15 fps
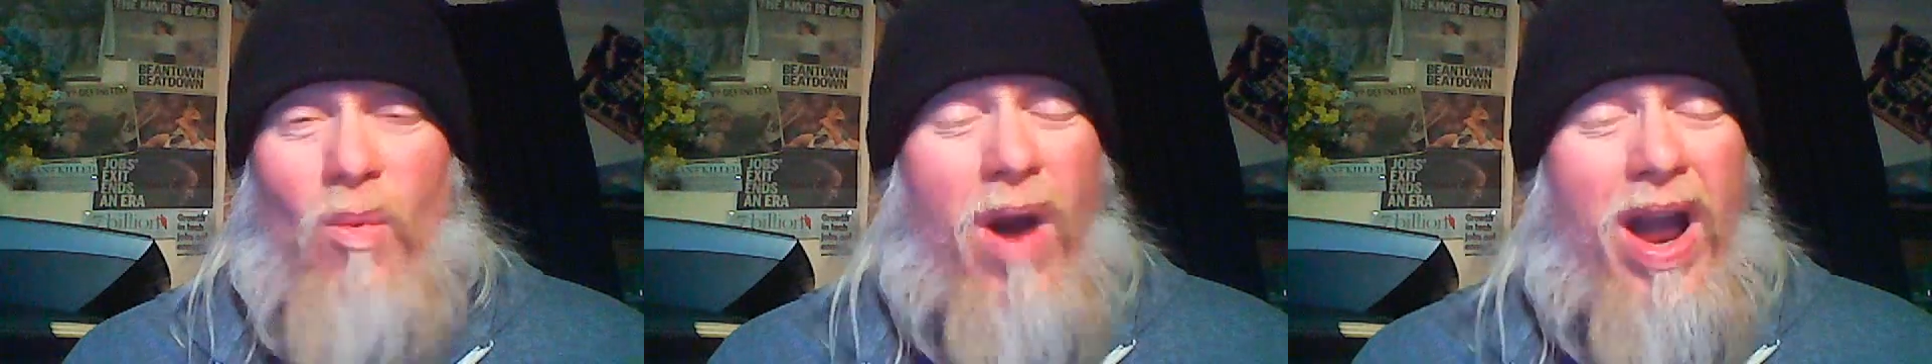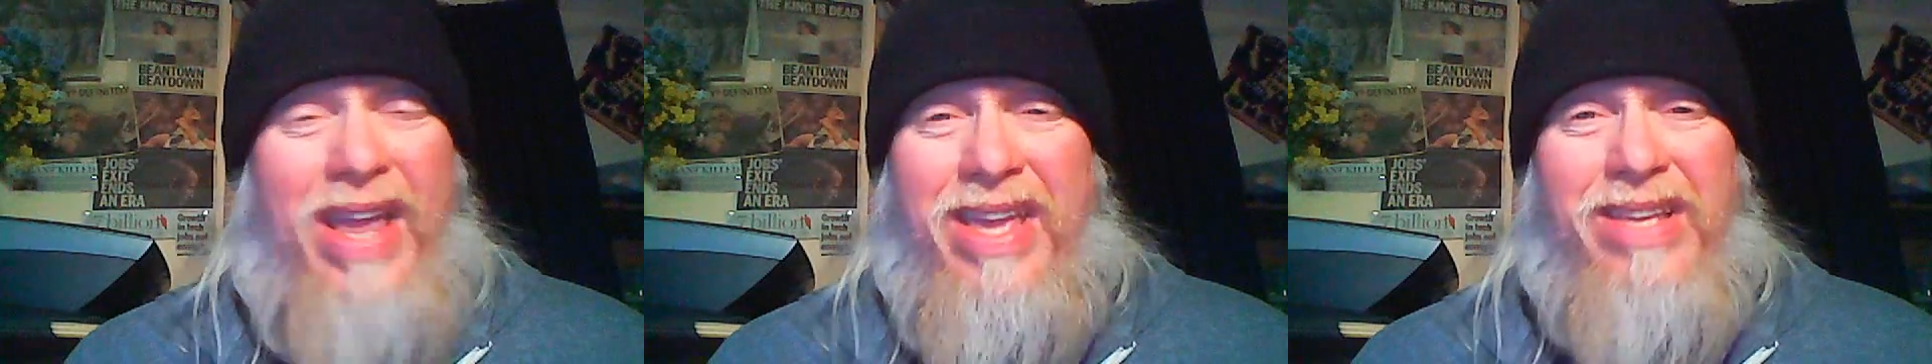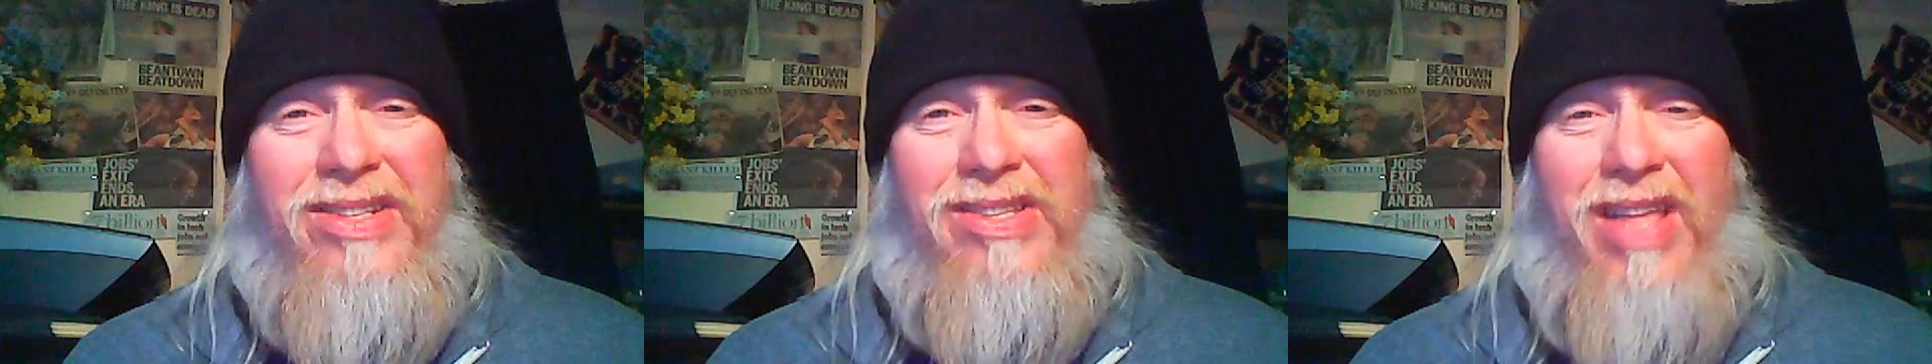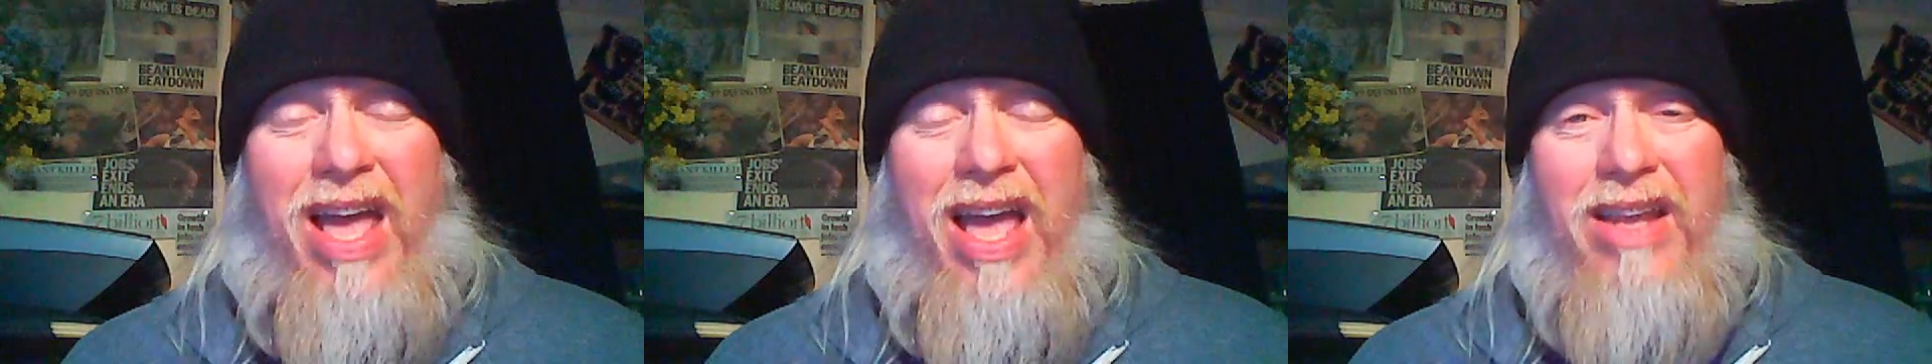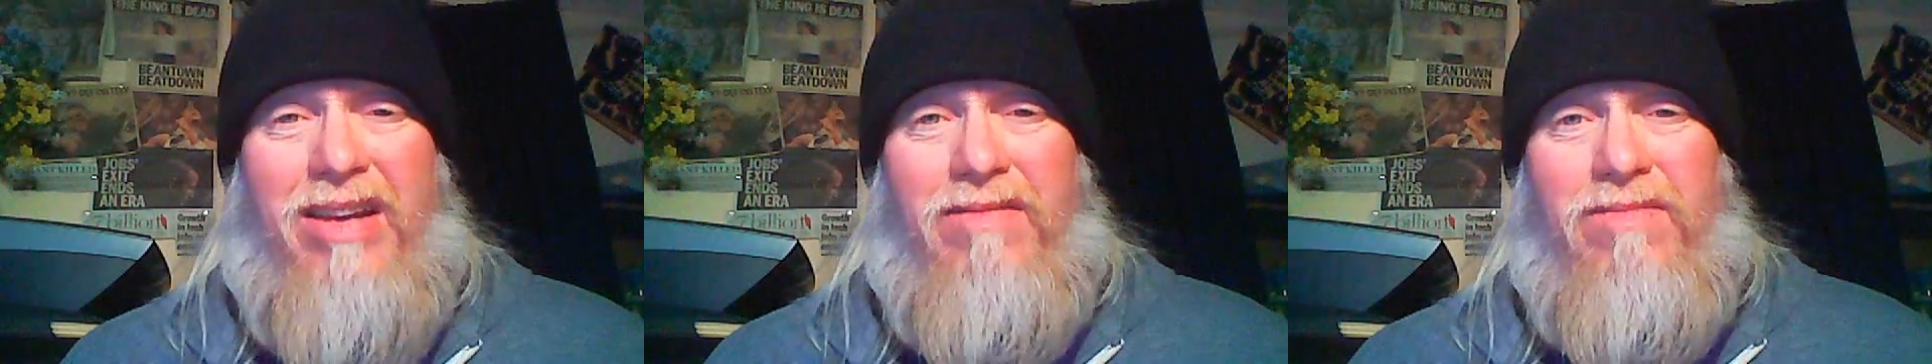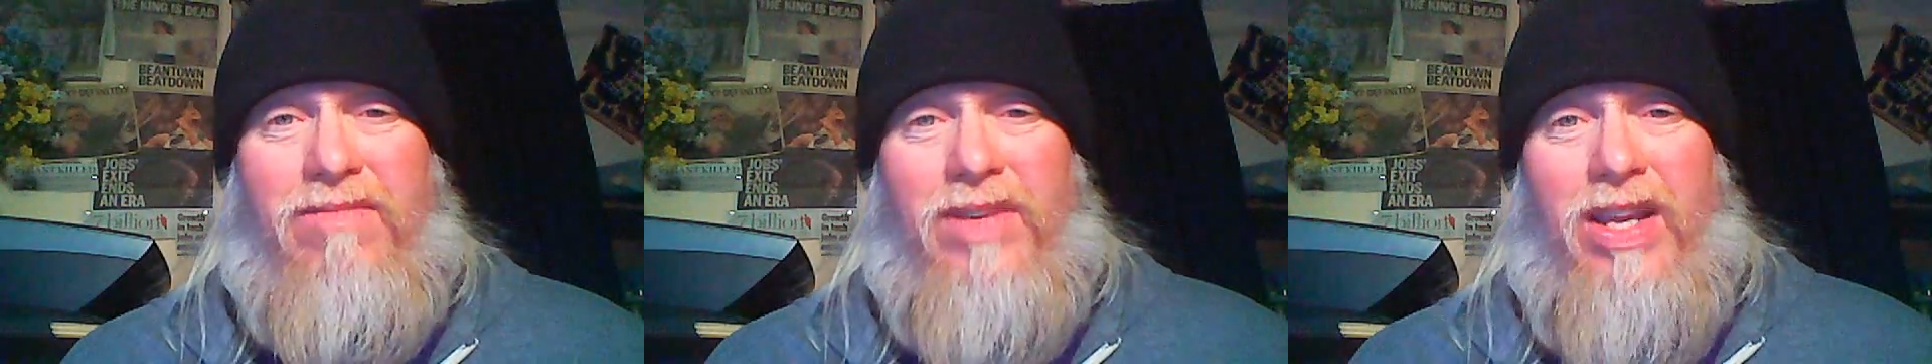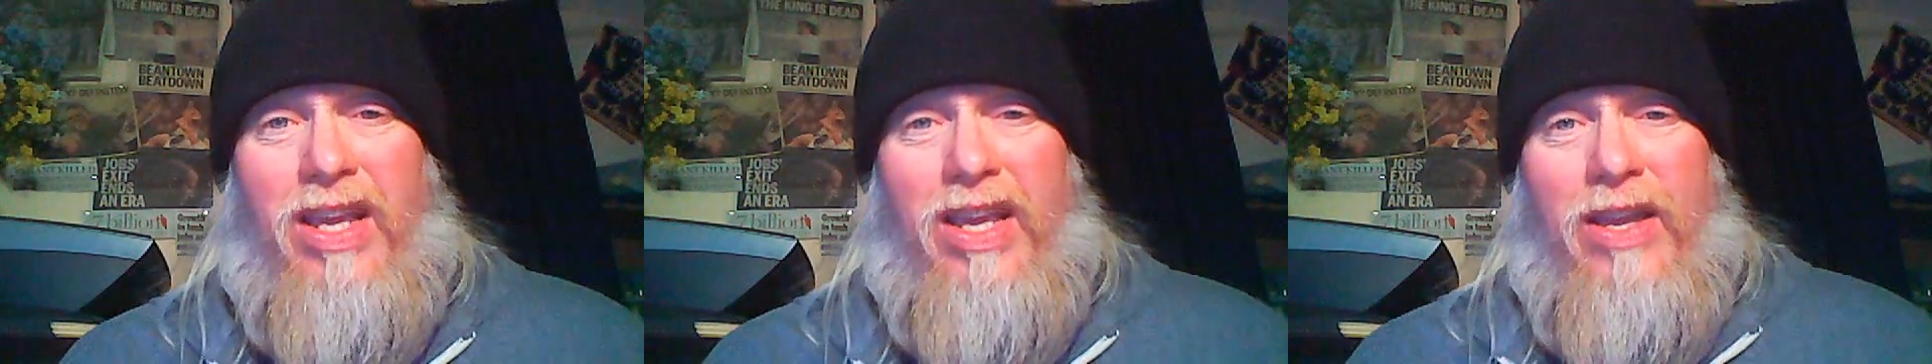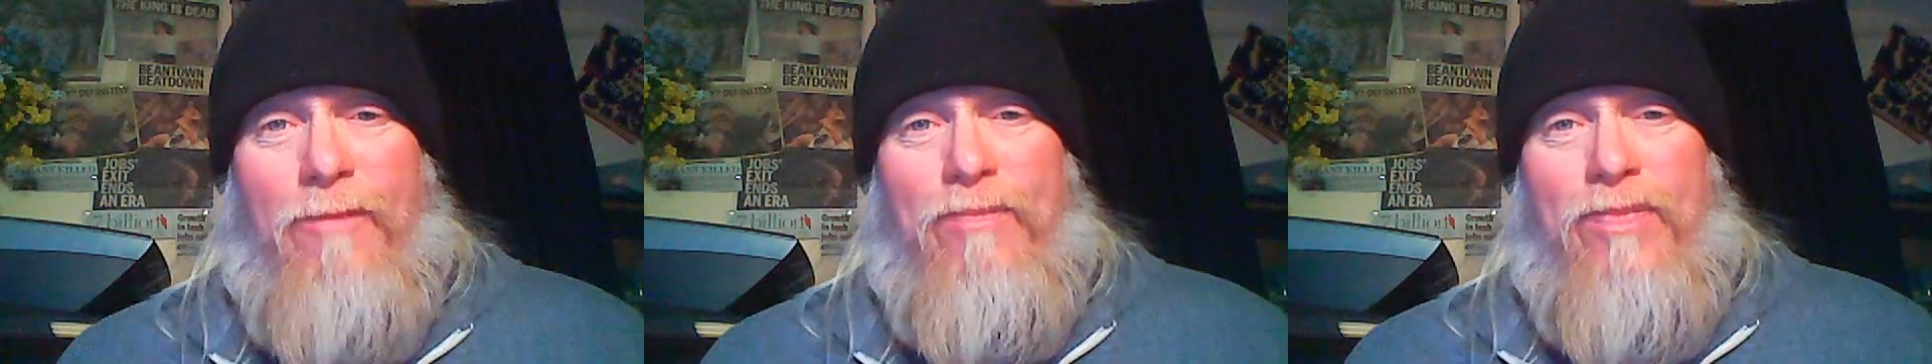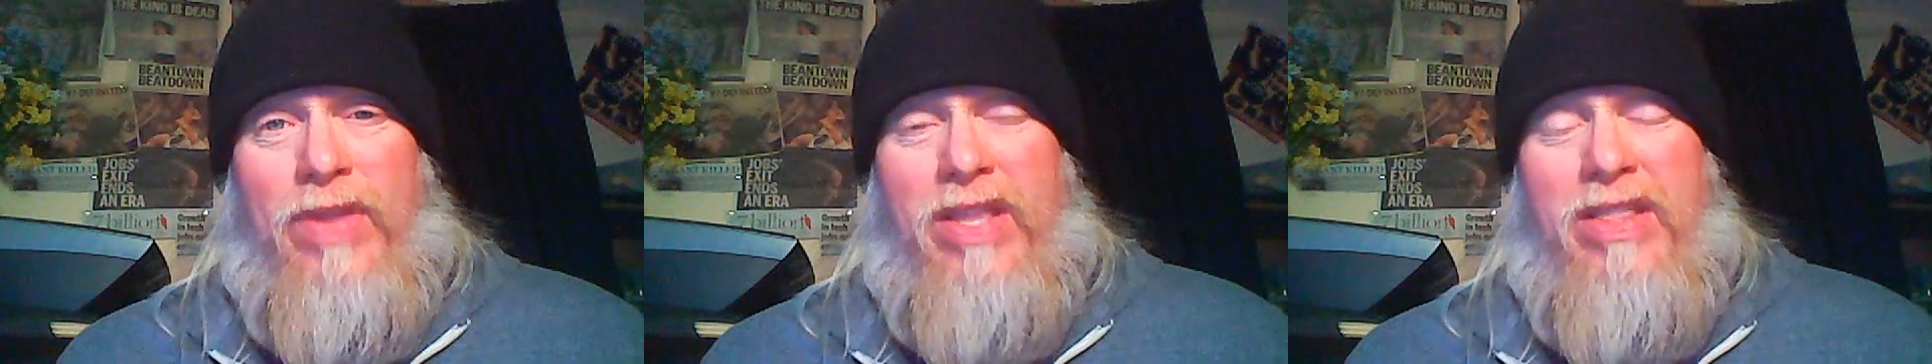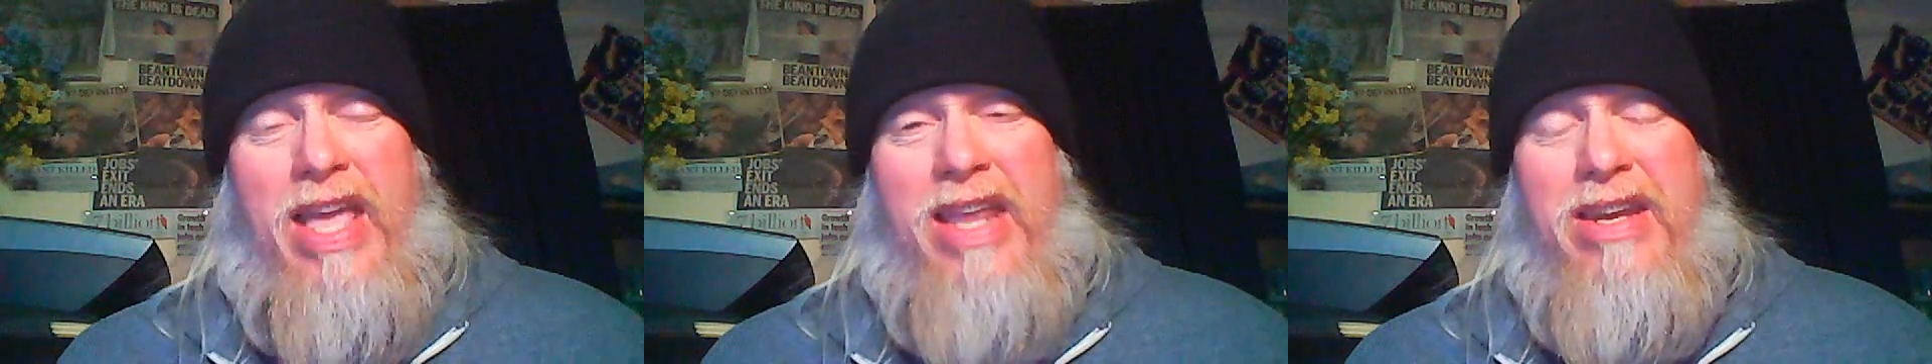Why is that?
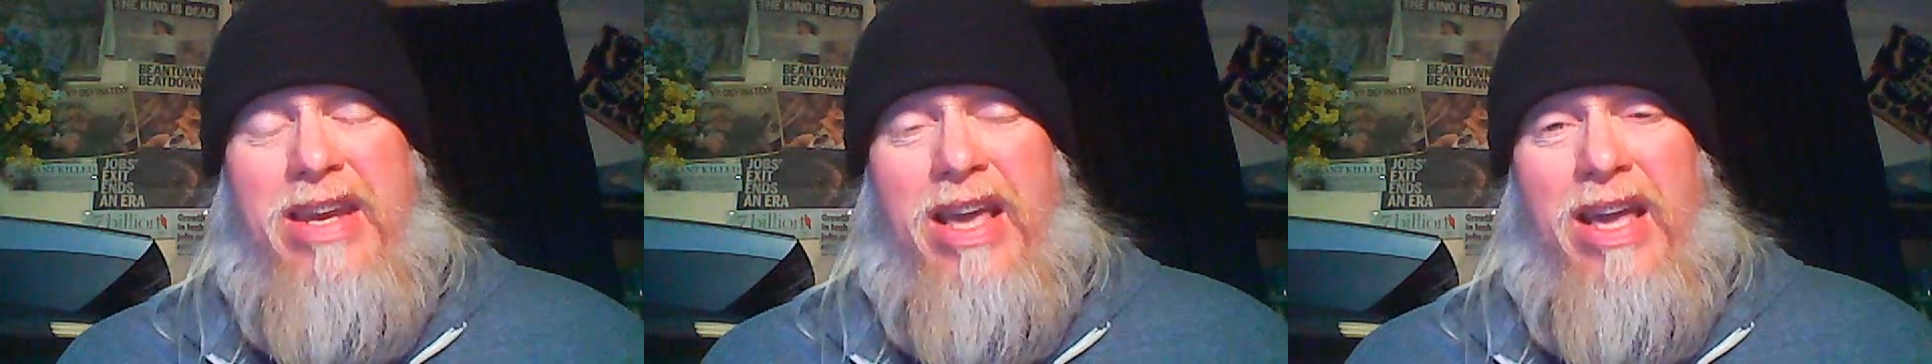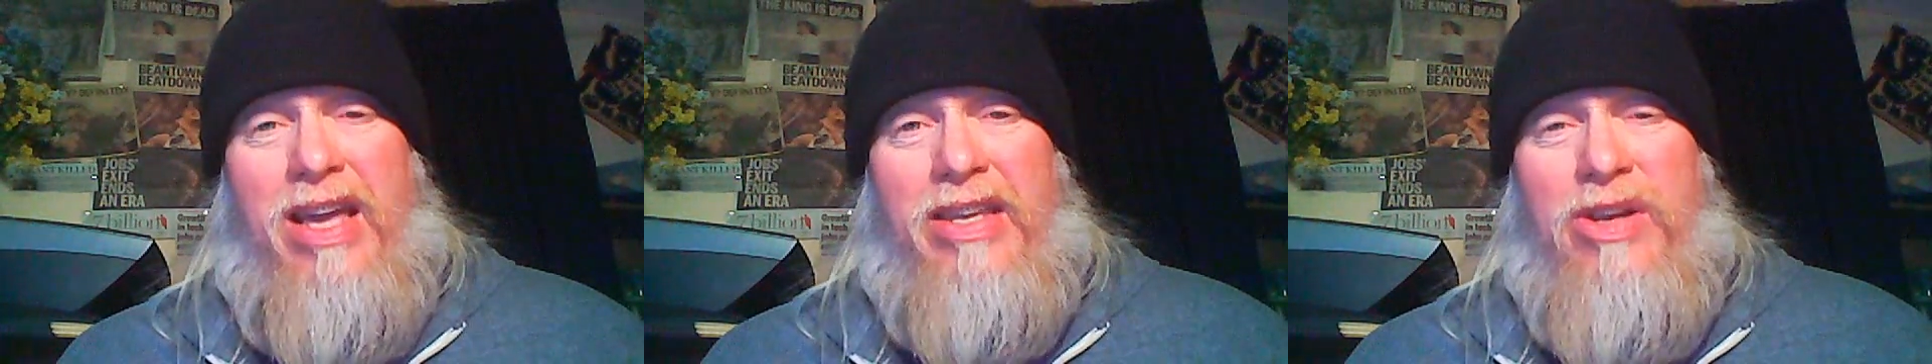And then,